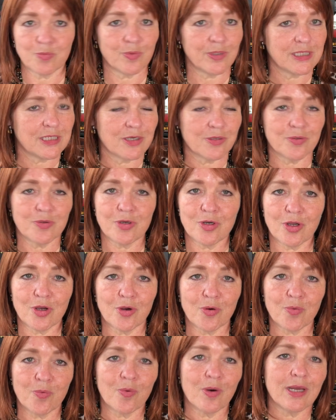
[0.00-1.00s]
We don't
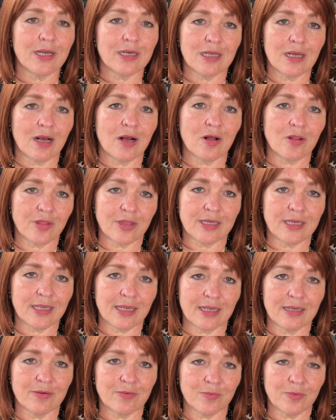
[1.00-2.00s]
know what all
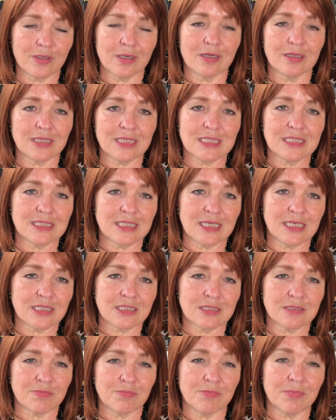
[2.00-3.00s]
these
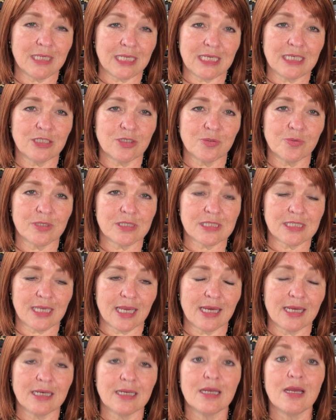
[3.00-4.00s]
things mean to us
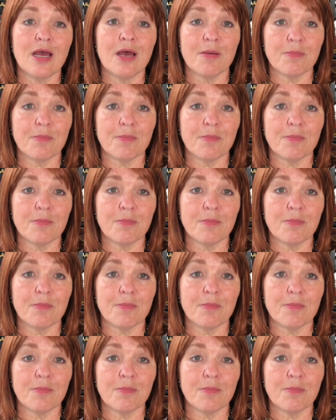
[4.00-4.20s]
yet,